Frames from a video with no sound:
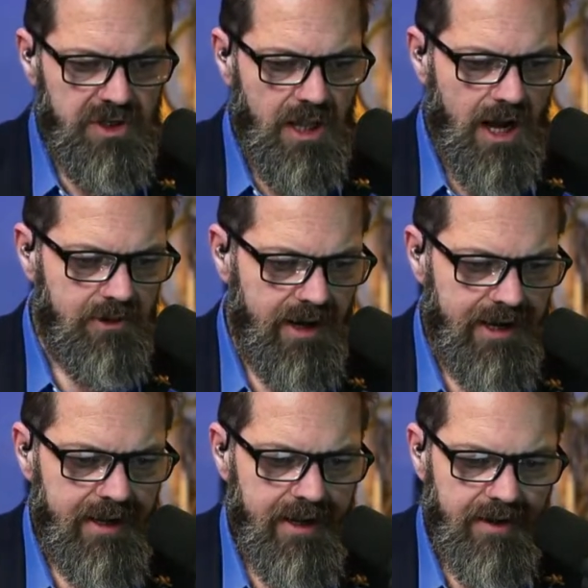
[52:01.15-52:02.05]

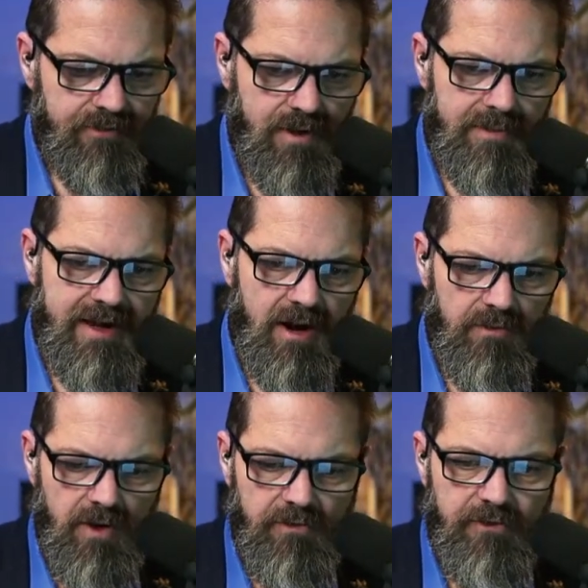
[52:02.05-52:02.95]
Delacre from
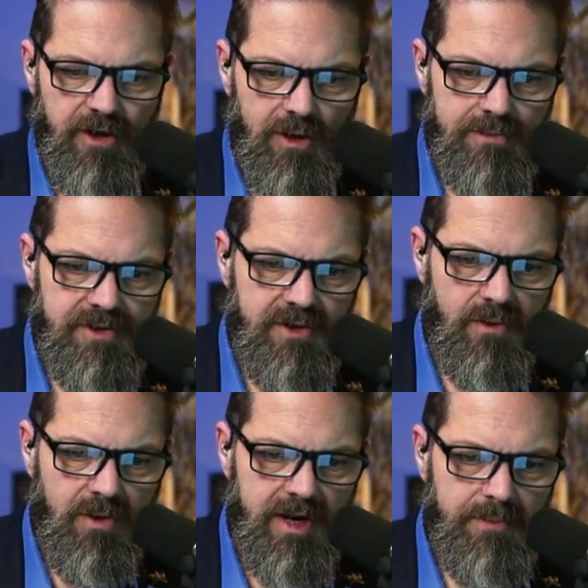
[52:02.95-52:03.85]
Caravel Films.
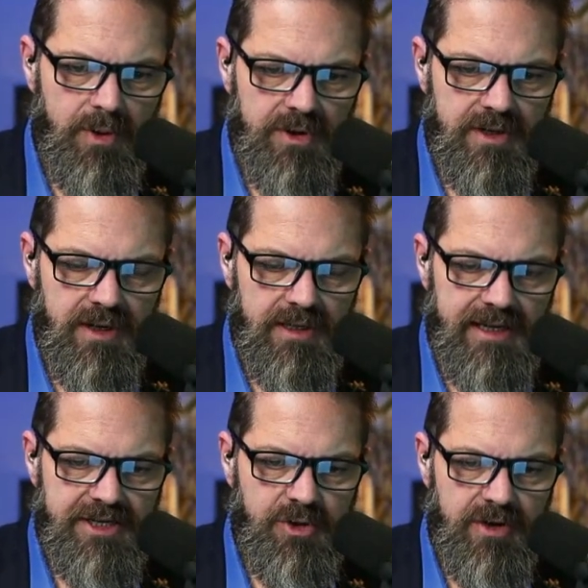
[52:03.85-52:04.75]
We're going to put a
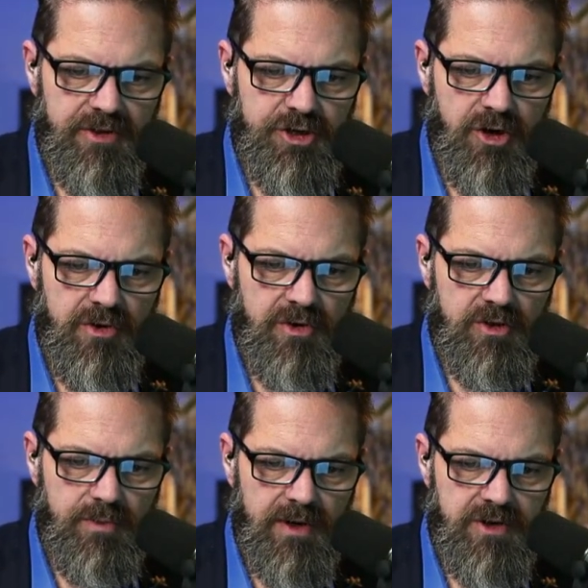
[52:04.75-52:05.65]
link to it in the show
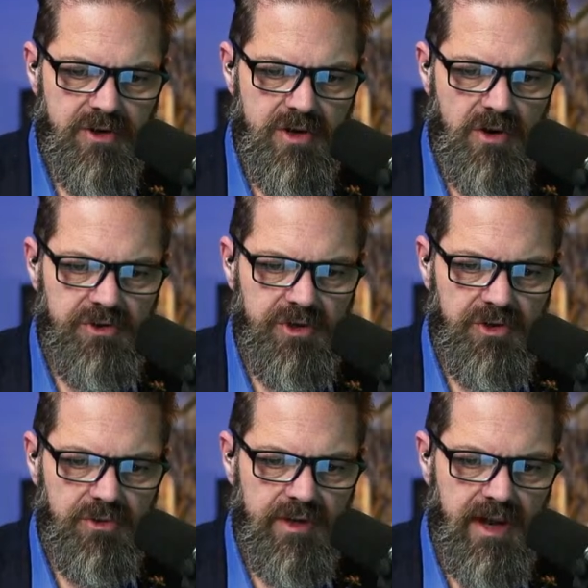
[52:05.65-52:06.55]
notes, but you can go
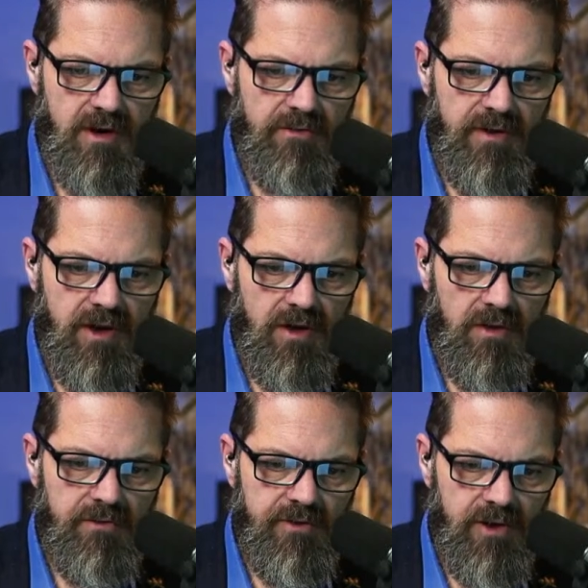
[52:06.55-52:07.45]
to
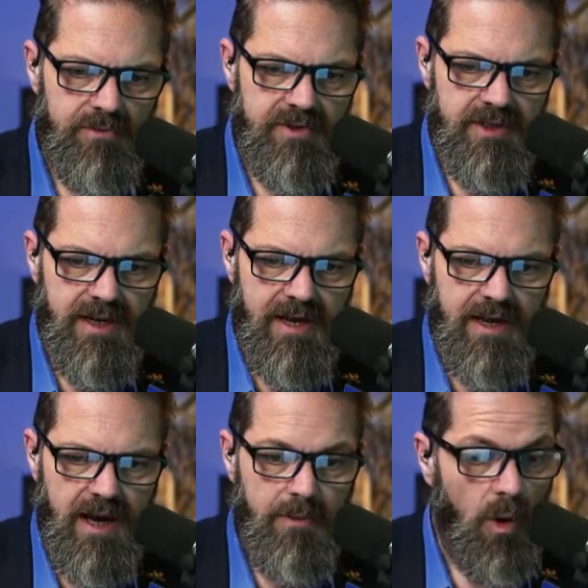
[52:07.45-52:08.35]

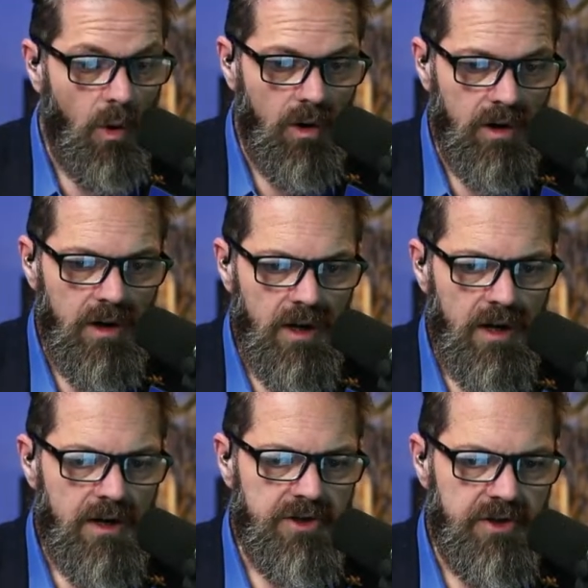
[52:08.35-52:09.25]
caravelfilms.com or
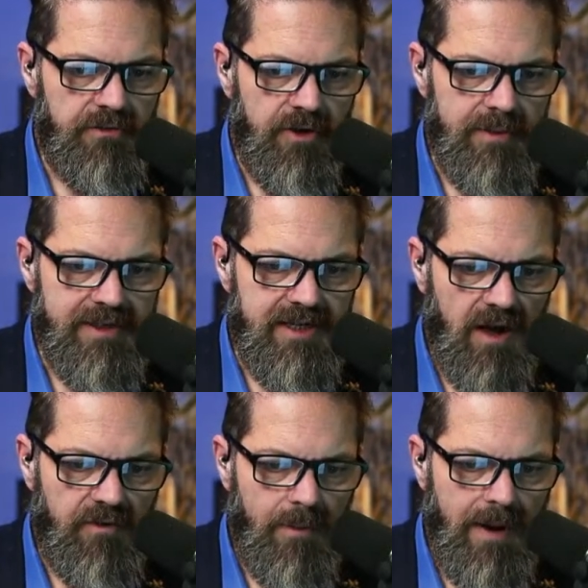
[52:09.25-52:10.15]
to the film
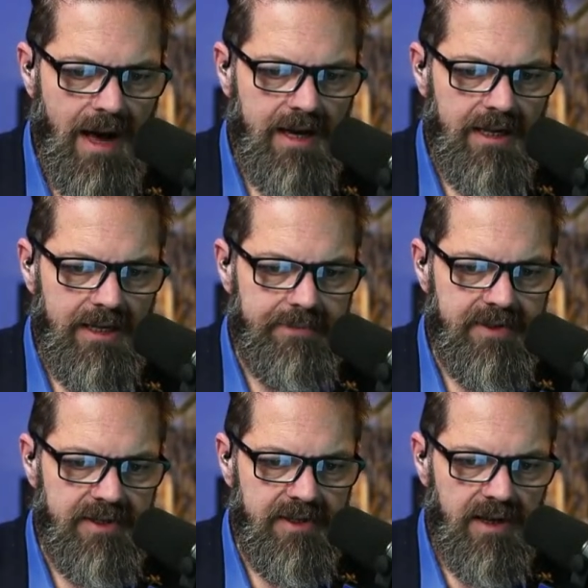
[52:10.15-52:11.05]
itself,
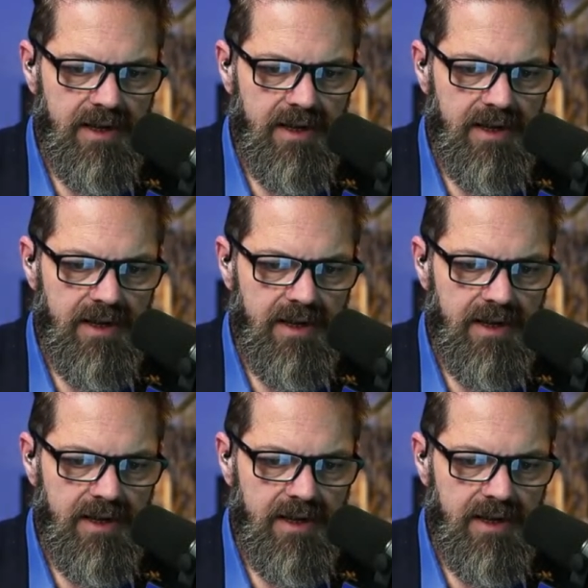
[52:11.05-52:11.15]
Apocalypse.